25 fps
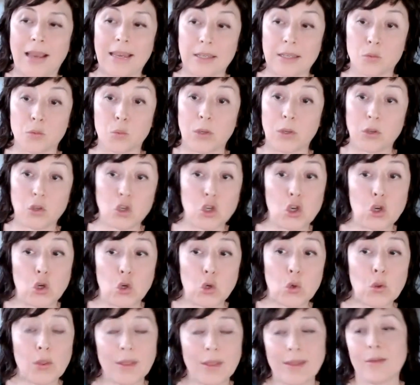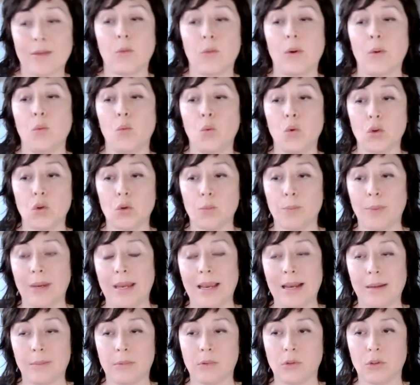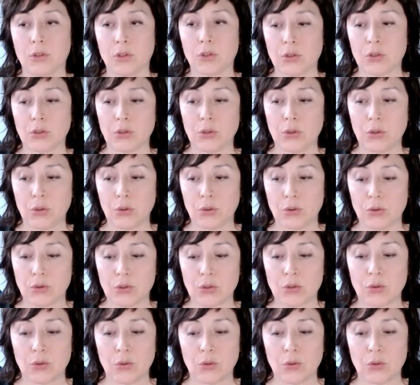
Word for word: I guess we knew that we wouldn't be able to